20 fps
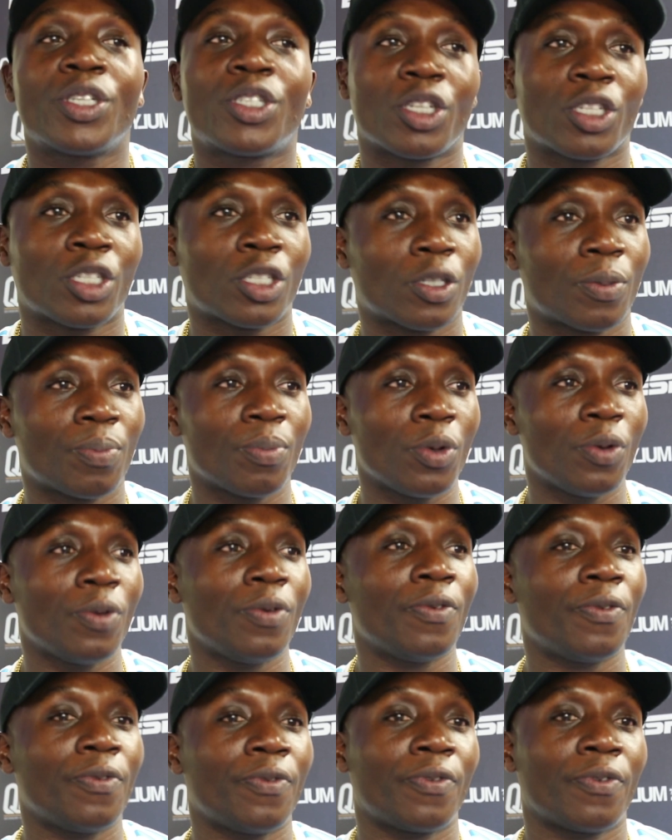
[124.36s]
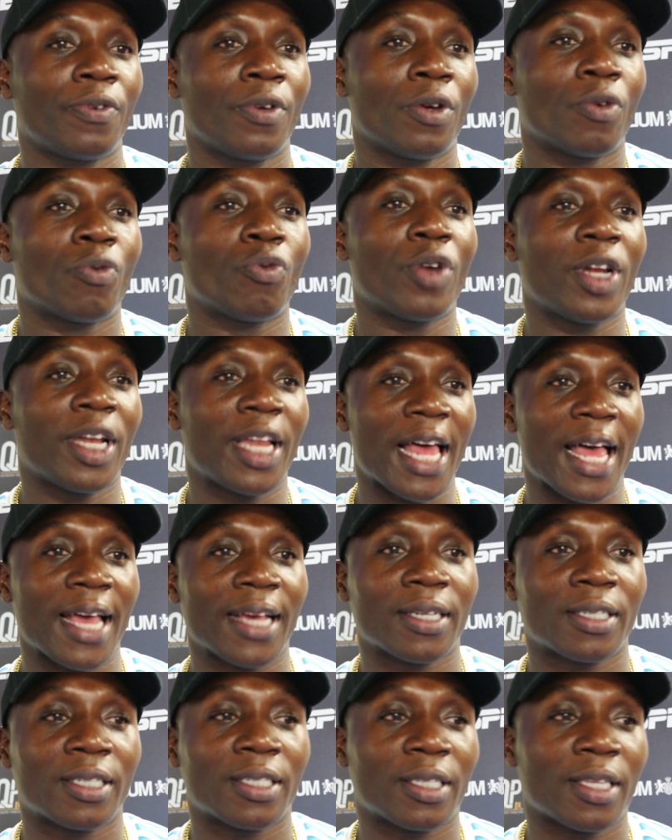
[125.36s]
We're just smooth,
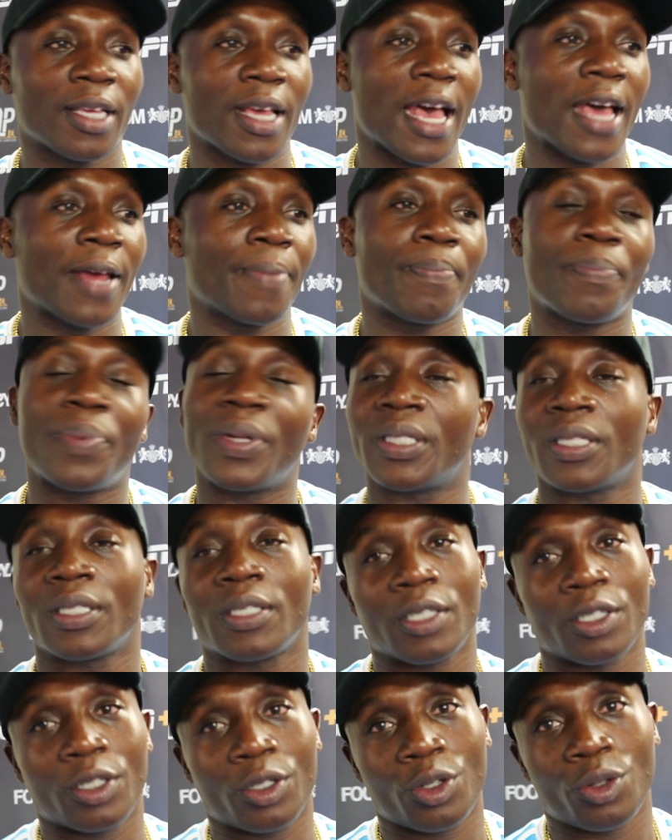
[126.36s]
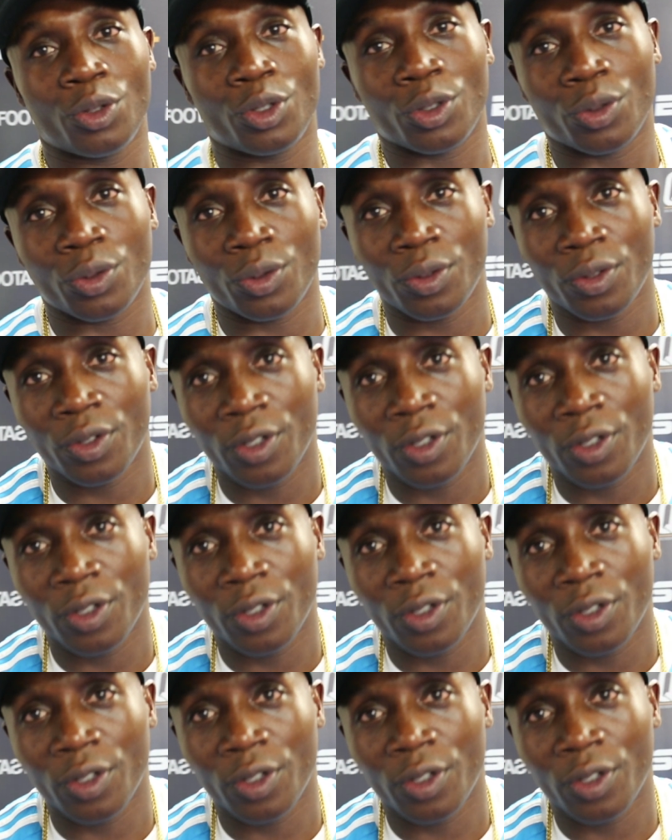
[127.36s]
relaxed, and business as usual.